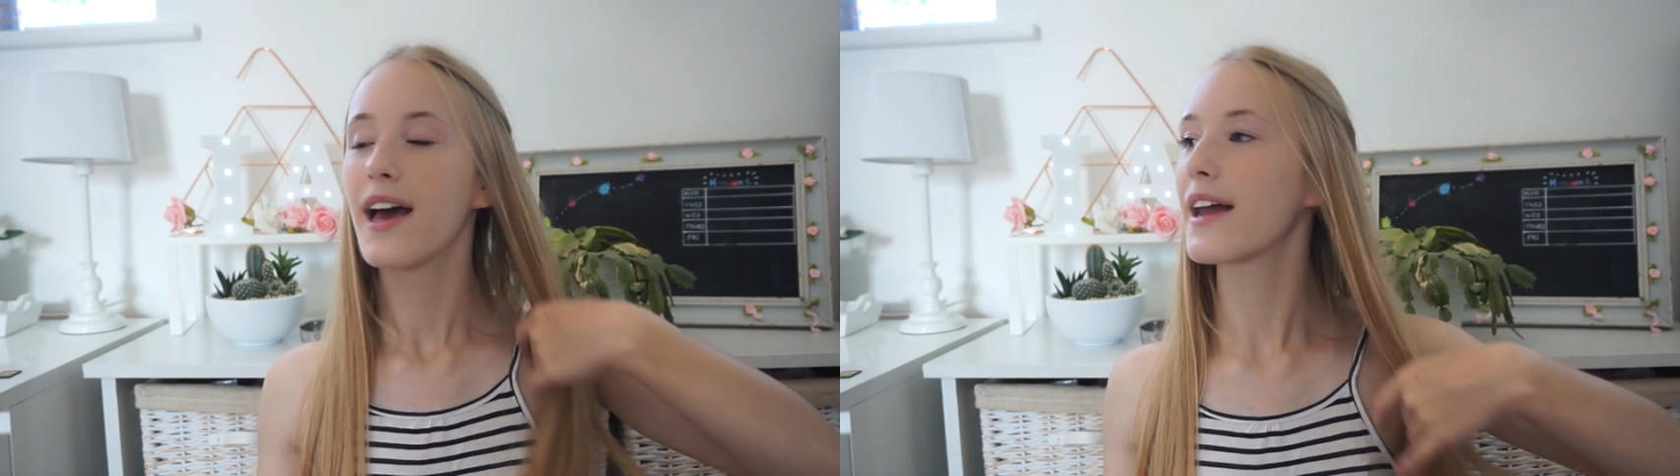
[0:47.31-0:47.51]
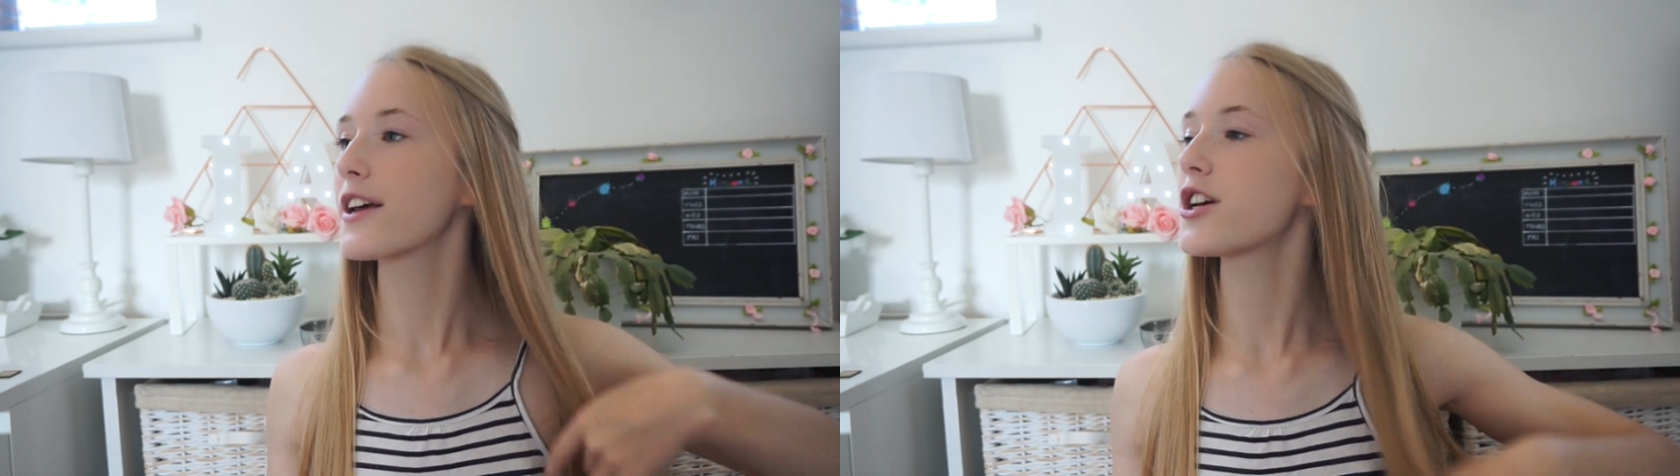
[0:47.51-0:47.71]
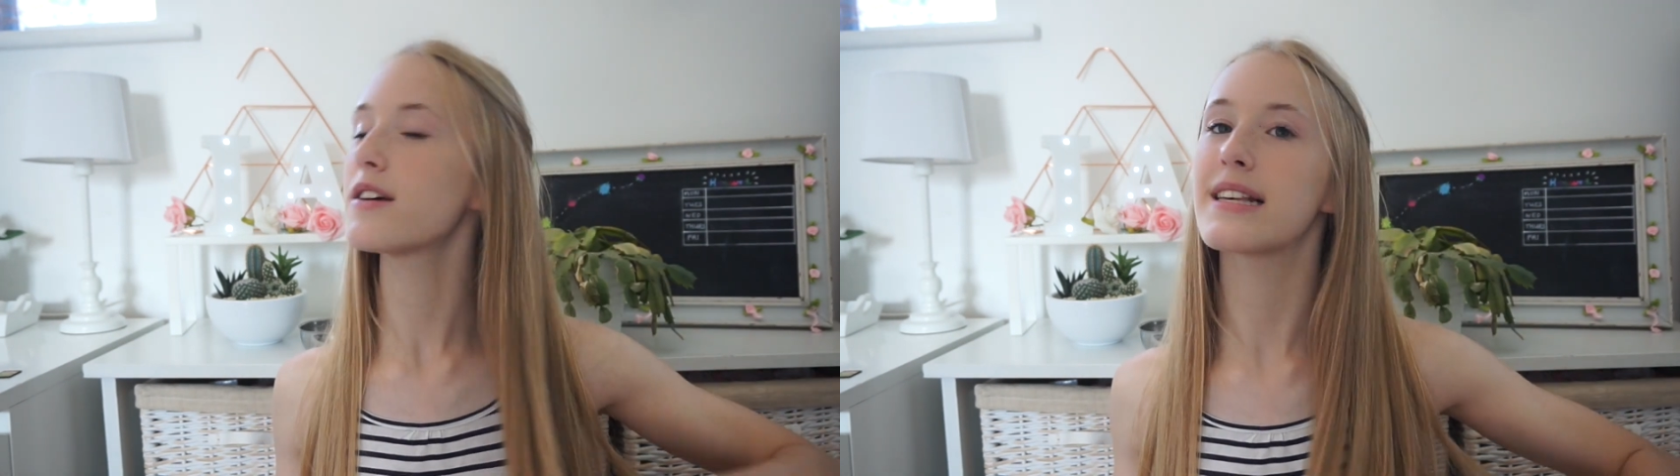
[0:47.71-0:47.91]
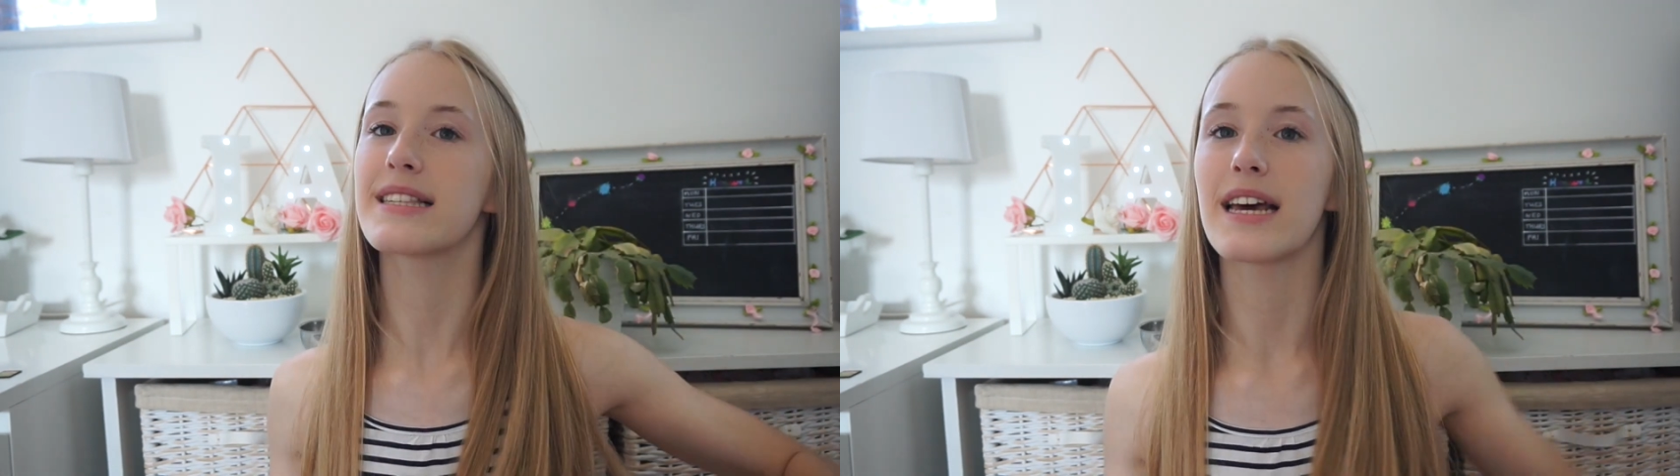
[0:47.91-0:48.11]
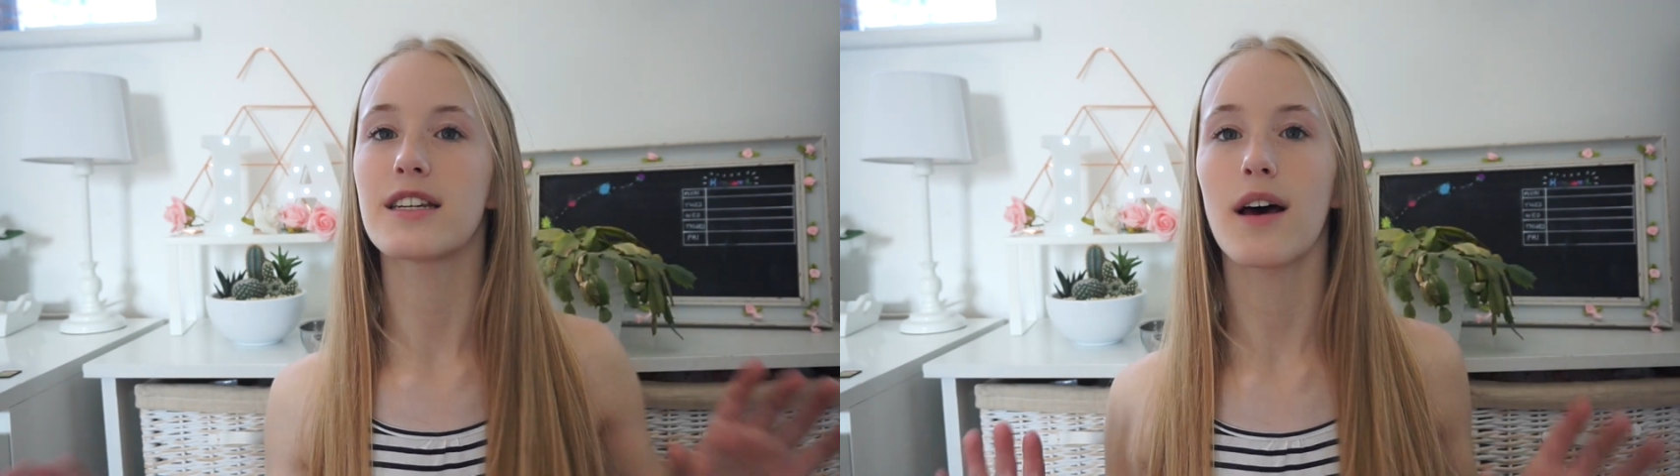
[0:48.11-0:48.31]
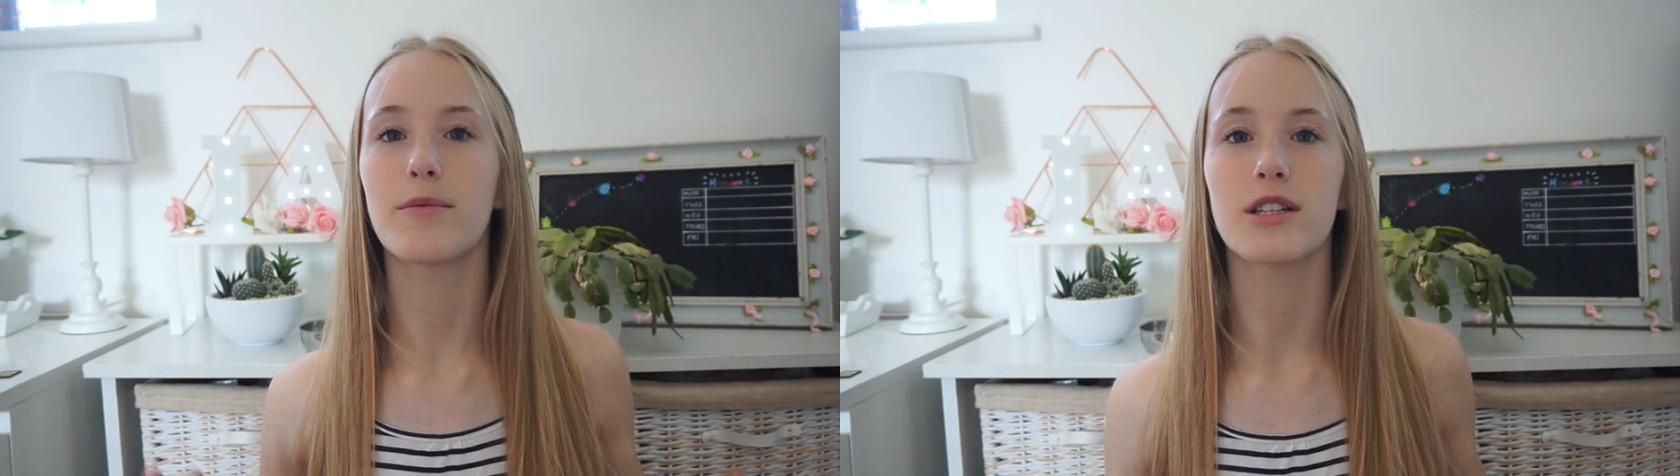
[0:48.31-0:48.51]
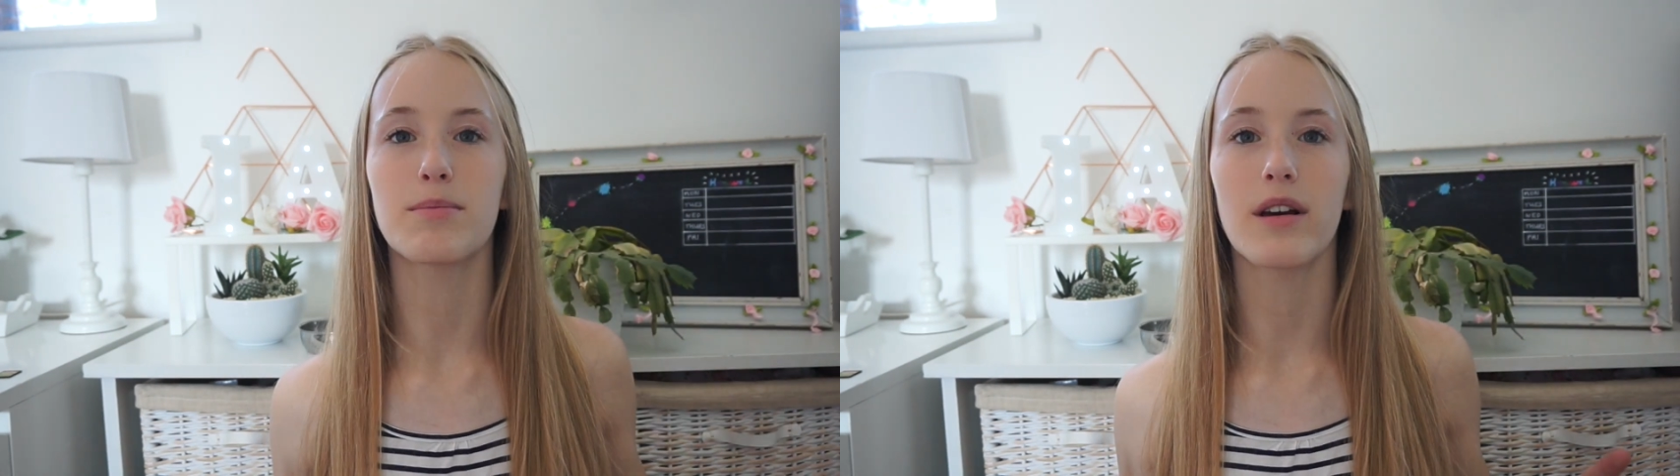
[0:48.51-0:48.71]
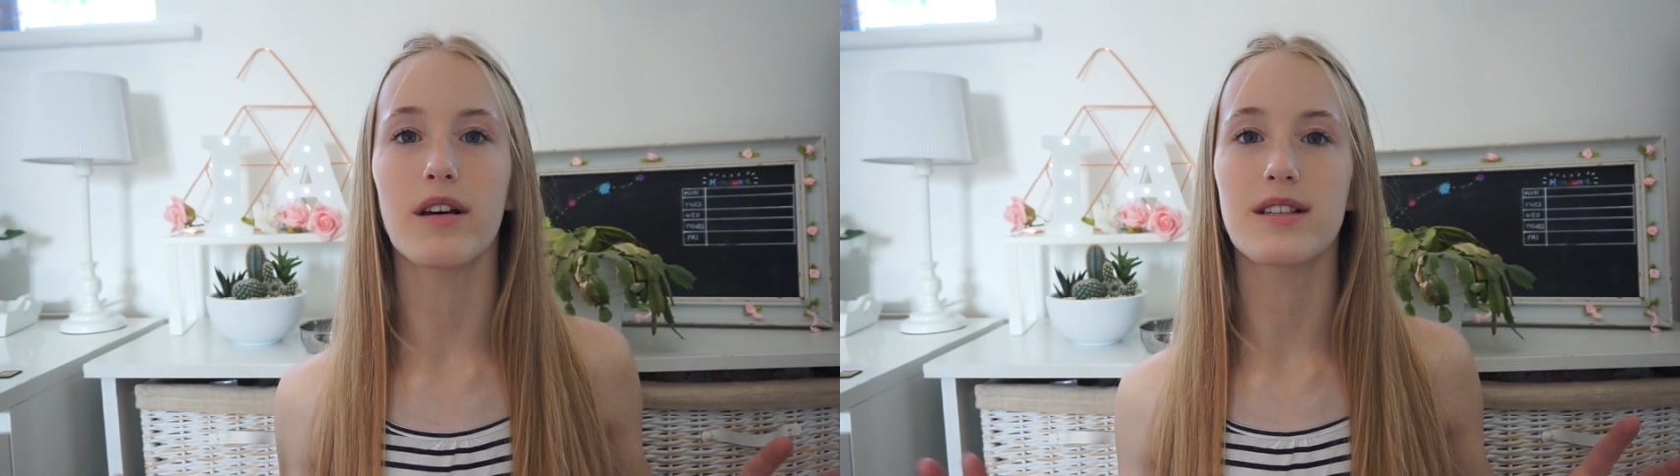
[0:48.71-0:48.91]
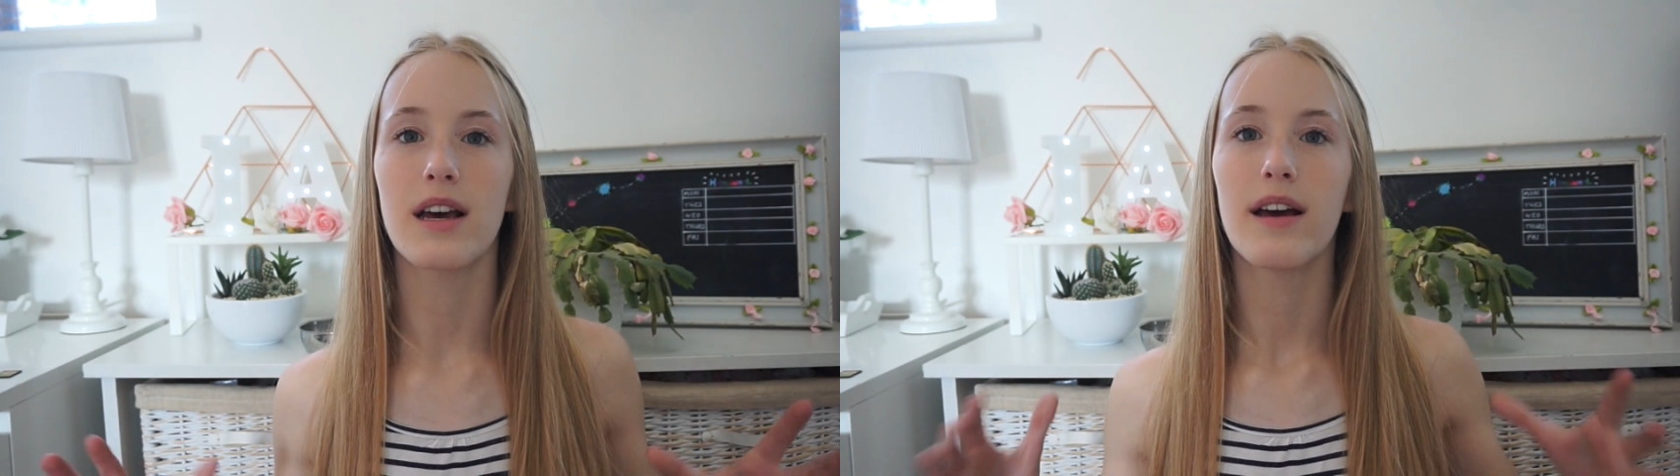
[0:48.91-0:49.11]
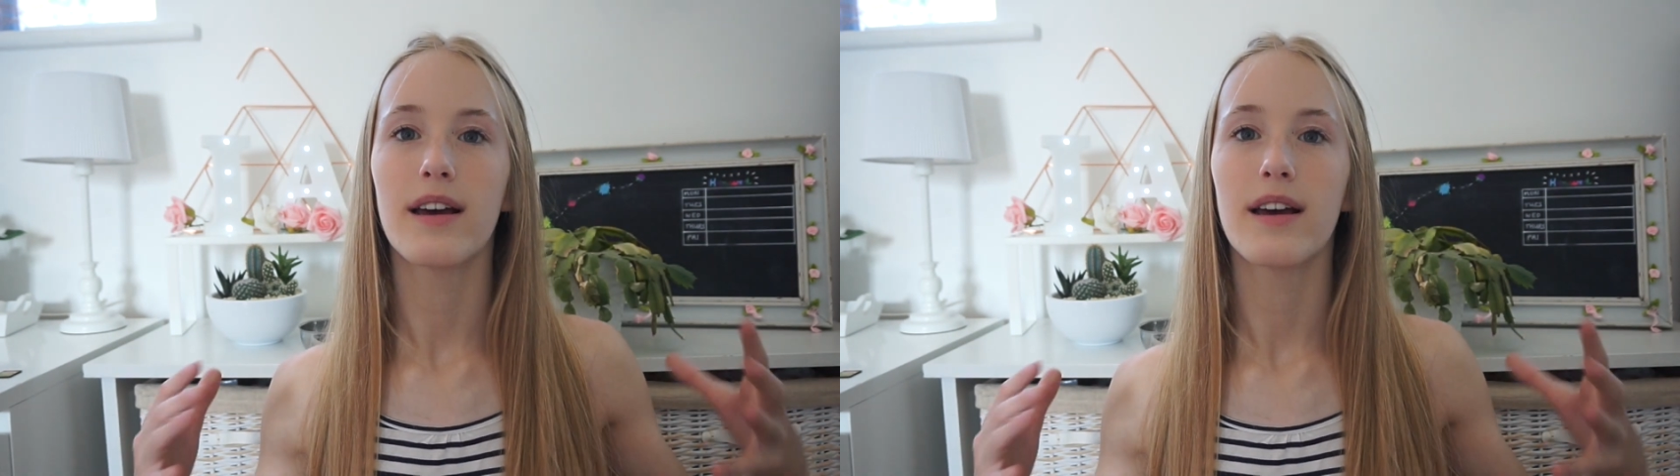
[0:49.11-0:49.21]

and I chose this setup just because